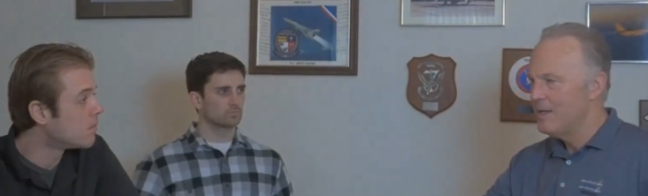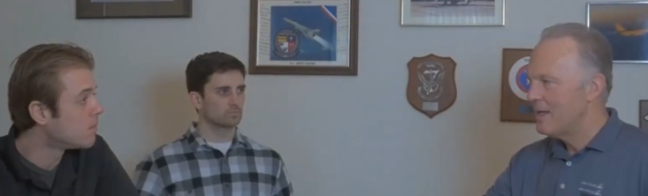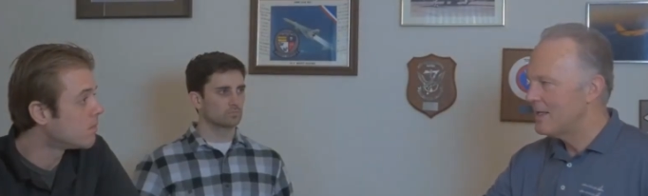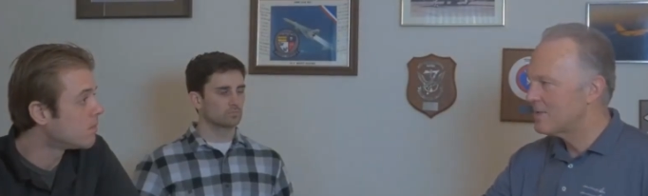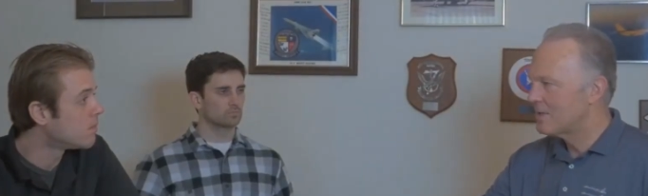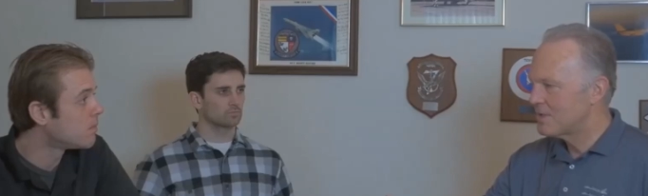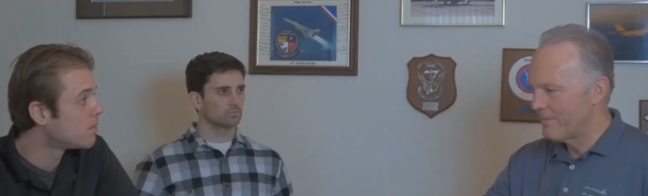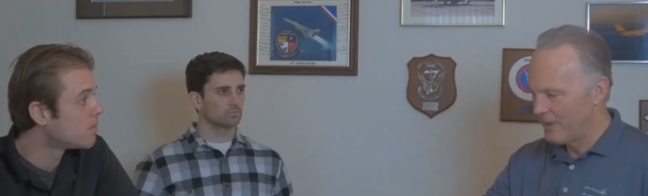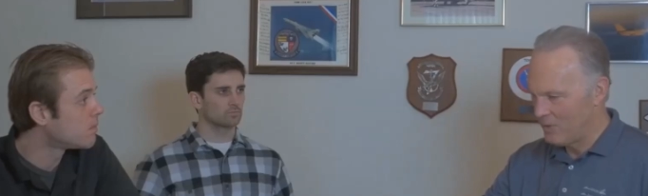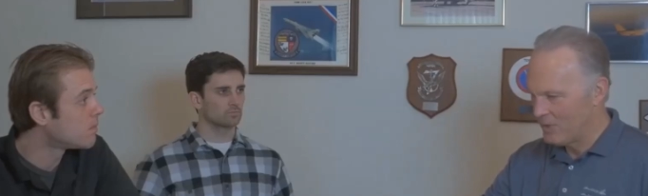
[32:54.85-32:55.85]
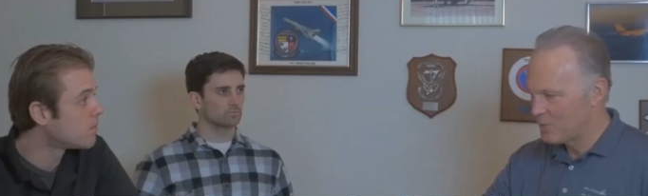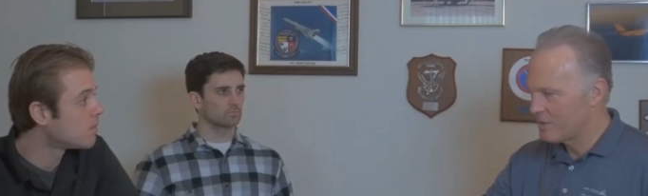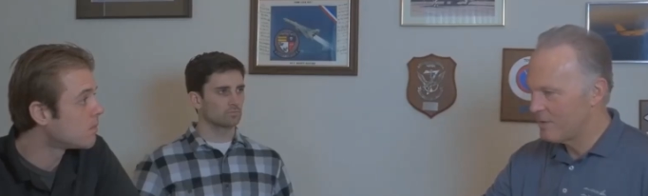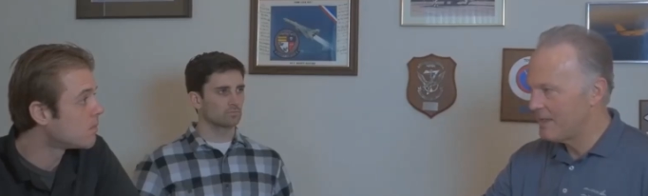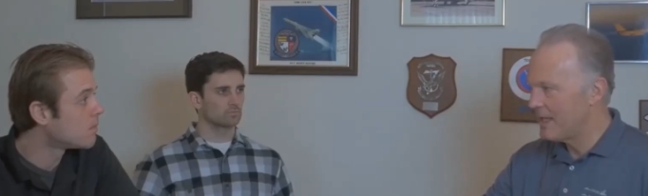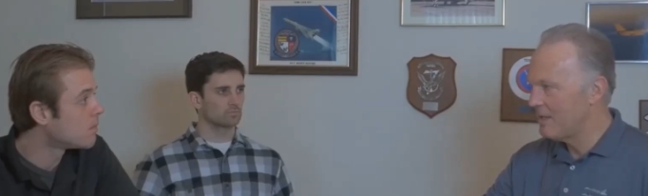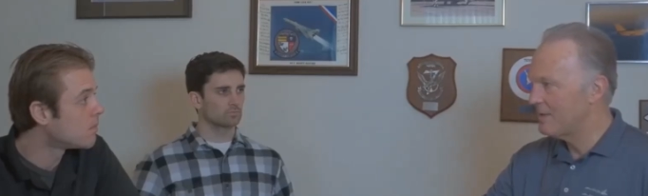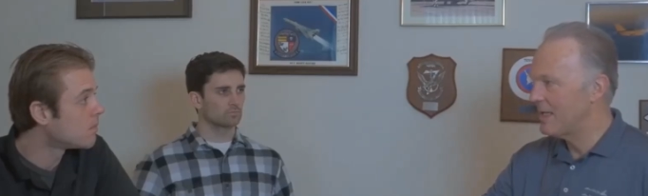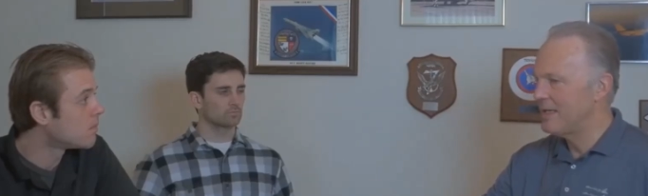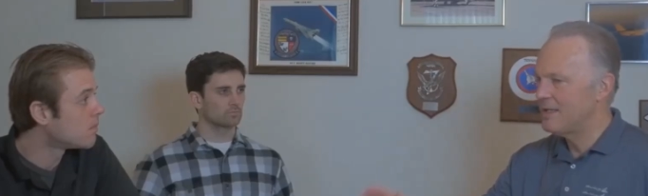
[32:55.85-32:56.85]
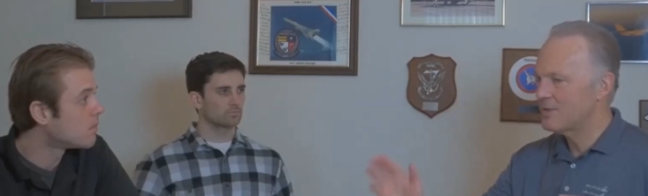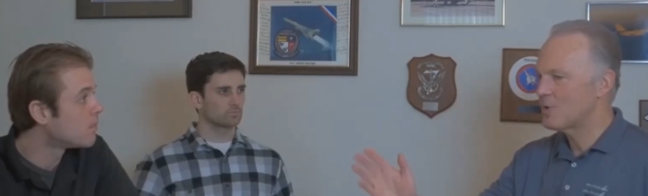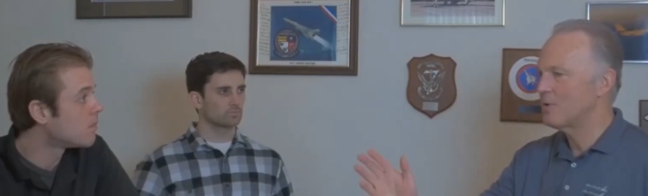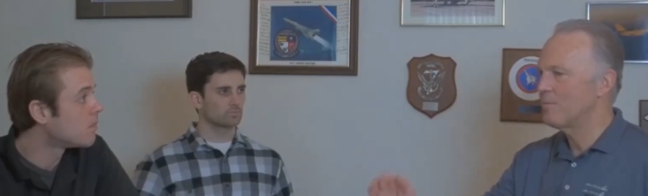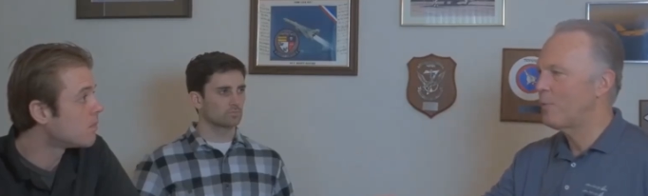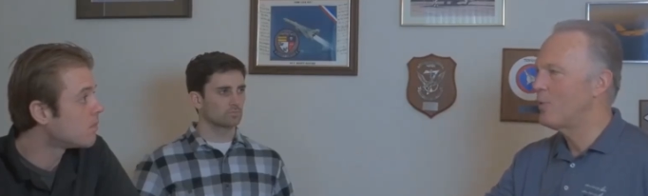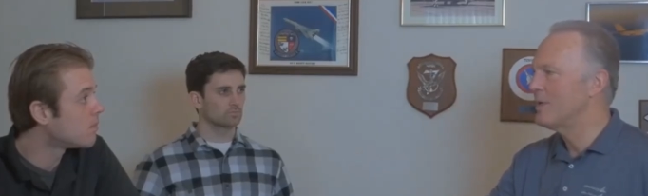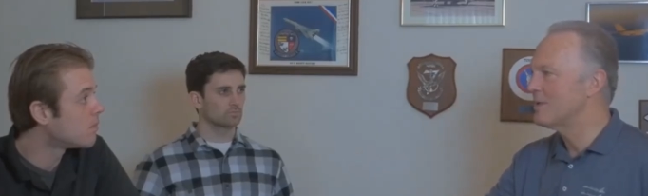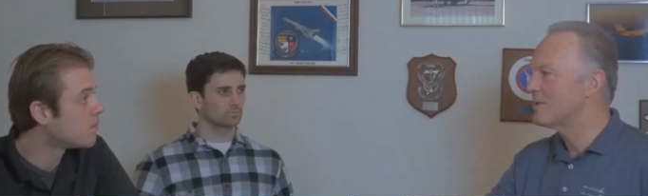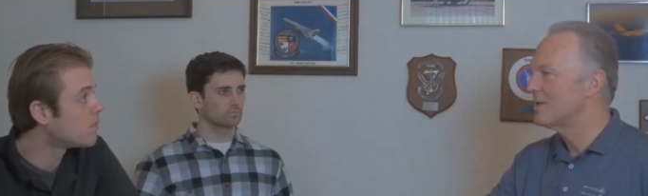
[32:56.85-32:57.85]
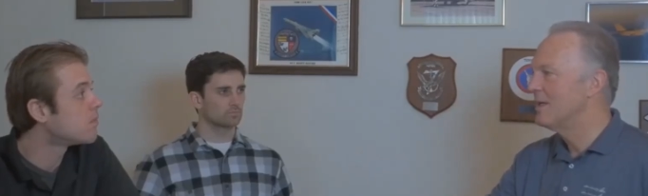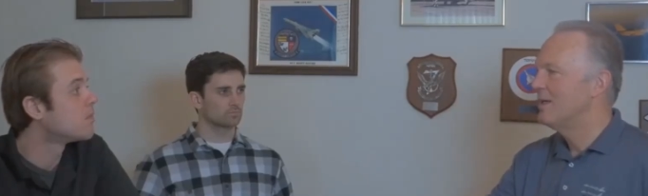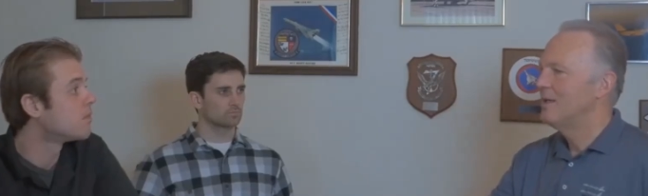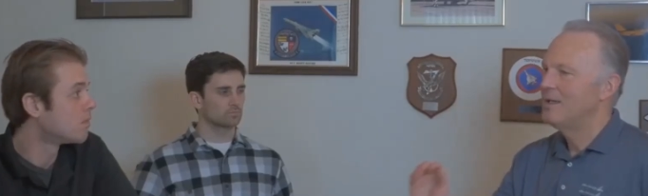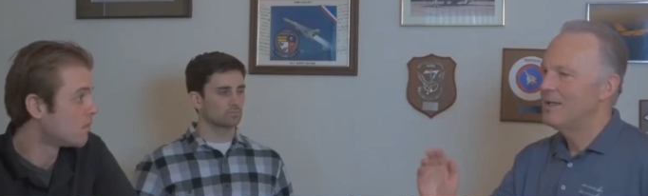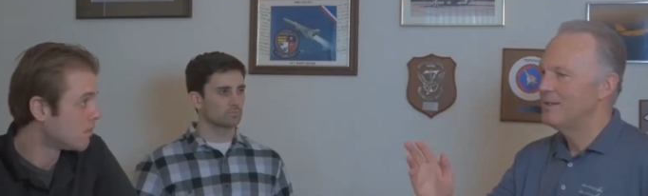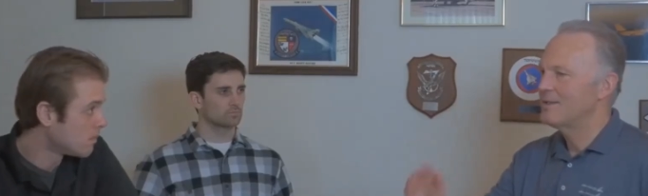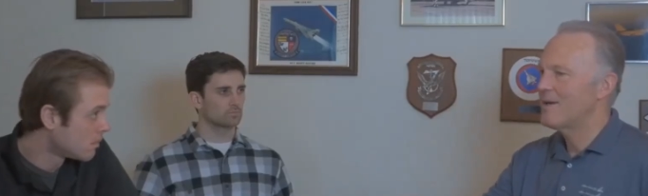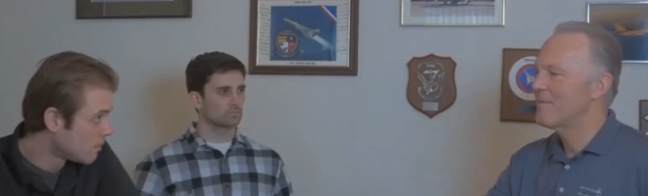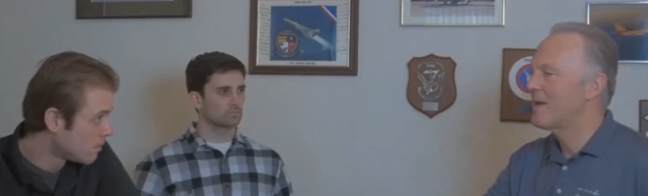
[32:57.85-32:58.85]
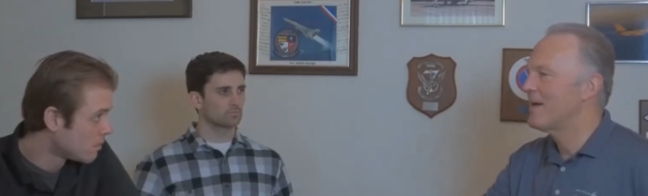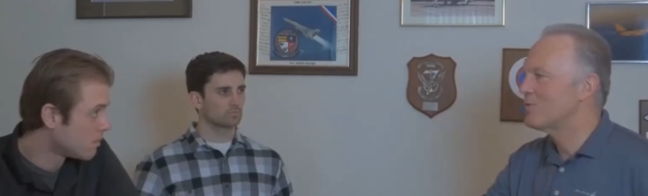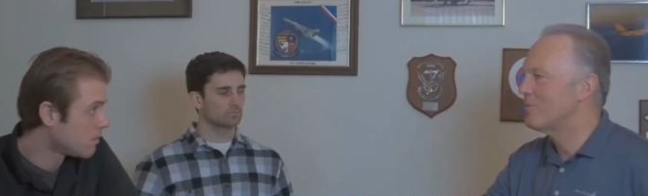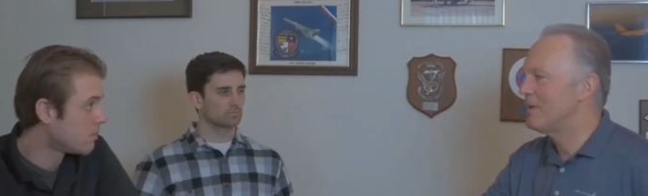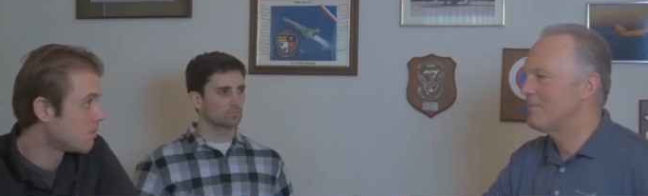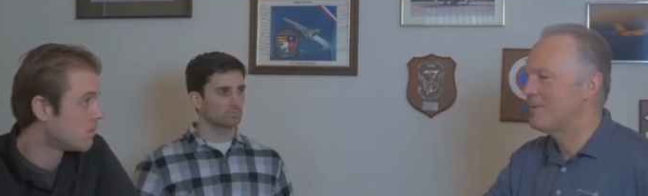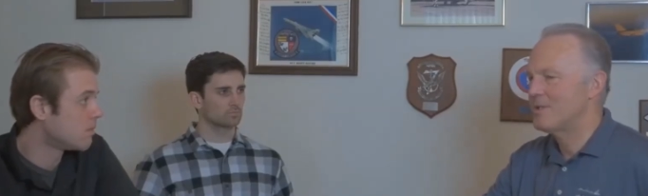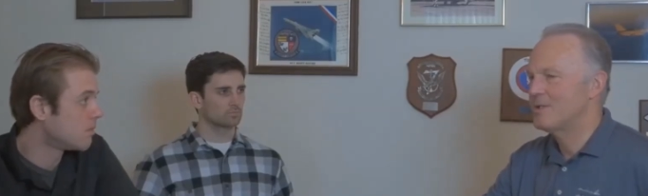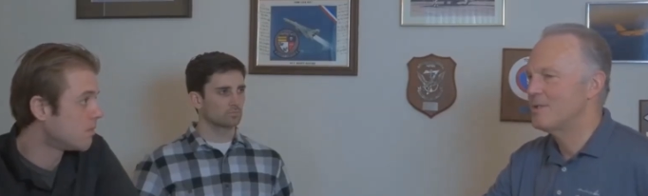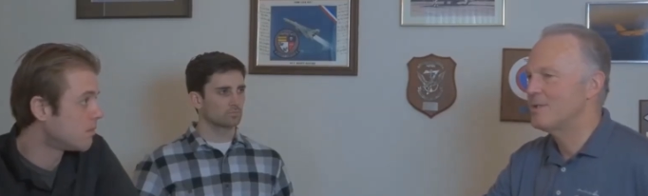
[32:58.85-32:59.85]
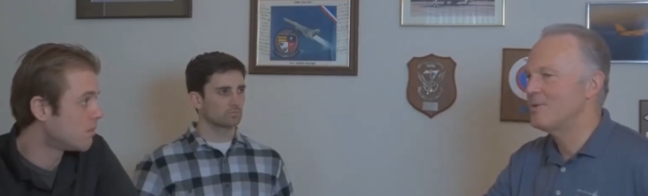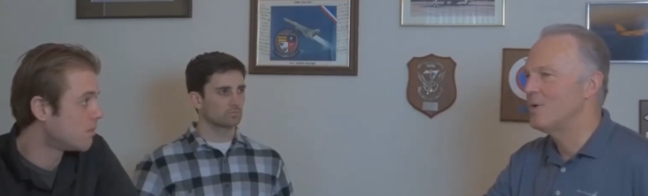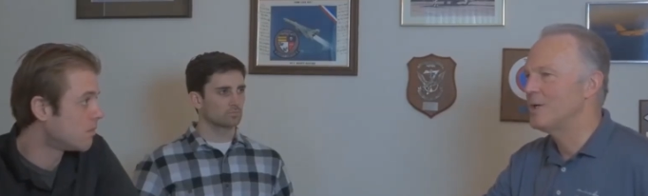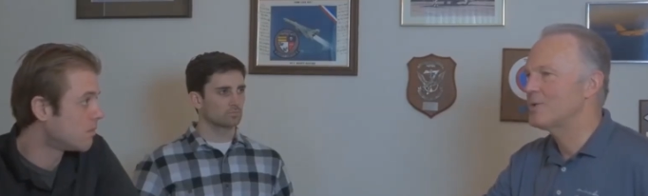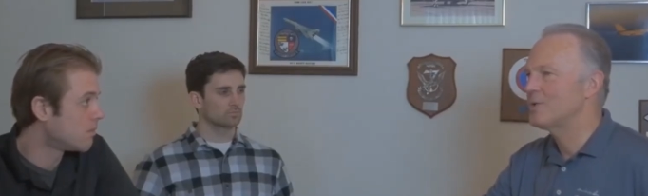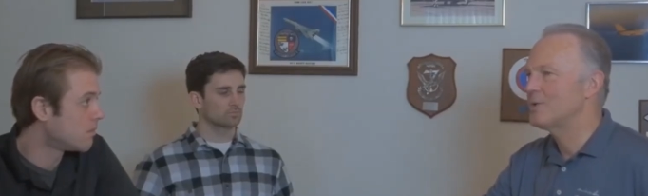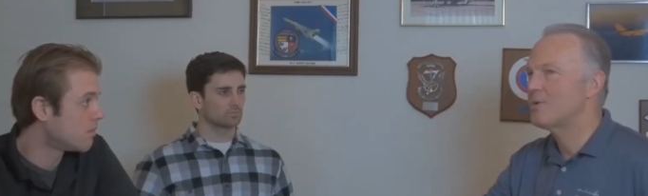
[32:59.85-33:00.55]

Speaker 1: SR-71s would come down. They'd hit certain points, and the Tomcats would be in position to